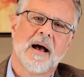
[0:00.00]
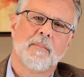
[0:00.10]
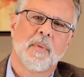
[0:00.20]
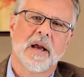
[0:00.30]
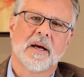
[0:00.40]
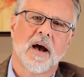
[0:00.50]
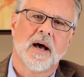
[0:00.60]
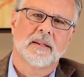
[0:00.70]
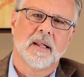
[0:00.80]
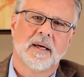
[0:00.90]
I'm Mike
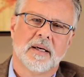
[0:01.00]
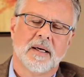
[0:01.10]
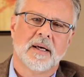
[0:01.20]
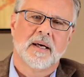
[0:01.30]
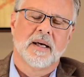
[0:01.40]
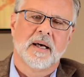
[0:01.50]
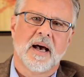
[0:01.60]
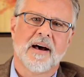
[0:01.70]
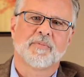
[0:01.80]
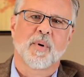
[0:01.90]
Godley.
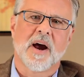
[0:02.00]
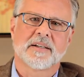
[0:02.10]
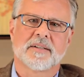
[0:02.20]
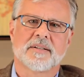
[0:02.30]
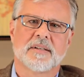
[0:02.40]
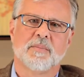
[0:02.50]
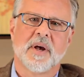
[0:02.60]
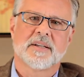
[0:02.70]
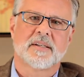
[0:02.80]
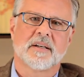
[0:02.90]
I've practiced
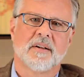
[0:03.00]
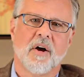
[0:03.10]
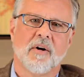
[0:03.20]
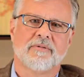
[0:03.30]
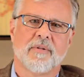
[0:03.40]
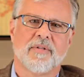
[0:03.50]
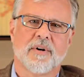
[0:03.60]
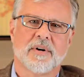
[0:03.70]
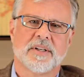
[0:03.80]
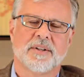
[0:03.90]
domestic law for
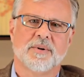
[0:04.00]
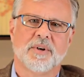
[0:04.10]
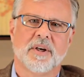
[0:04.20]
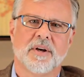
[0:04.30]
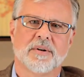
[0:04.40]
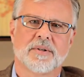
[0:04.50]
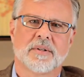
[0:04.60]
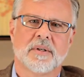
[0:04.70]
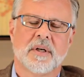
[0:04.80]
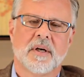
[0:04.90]
32
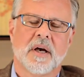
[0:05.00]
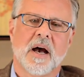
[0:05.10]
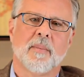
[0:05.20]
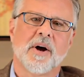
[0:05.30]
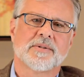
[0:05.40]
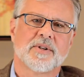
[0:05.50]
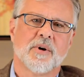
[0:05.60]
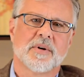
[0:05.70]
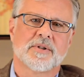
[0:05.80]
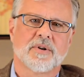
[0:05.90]
years. I'm
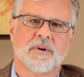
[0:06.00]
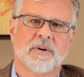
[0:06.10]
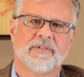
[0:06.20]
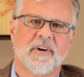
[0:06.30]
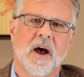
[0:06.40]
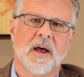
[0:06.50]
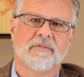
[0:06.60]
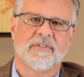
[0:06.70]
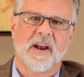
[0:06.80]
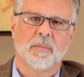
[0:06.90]
also a
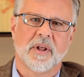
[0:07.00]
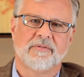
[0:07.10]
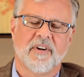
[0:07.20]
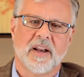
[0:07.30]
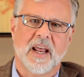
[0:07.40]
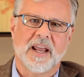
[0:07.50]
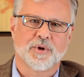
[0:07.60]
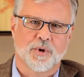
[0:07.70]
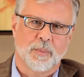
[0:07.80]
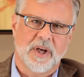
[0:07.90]
certified family
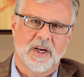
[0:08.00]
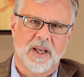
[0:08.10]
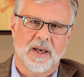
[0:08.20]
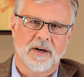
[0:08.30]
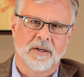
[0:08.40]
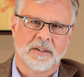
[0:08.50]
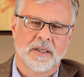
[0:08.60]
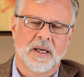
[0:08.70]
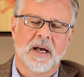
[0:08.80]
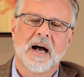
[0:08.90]
financial mediator.
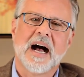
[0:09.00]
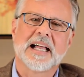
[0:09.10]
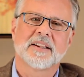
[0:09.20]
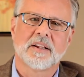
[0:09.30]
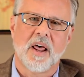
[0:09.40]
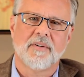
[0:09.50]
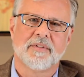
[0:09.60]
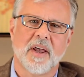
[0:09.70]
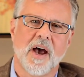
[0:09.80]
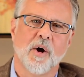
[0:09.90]
I'd
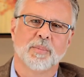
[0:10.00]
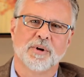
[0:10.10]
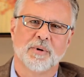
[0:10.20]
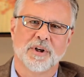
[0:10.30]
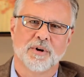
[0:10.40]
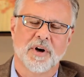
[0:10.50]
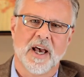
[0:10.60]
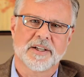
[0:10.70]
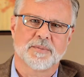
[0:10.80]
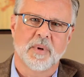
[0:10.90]
love to help you in your
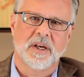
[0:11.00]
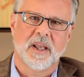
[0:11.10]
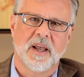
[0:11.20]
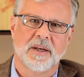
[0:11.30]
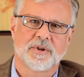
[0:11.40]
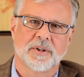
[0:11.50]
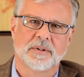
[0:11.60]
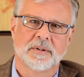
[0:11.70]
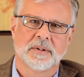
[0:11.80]
next mediation.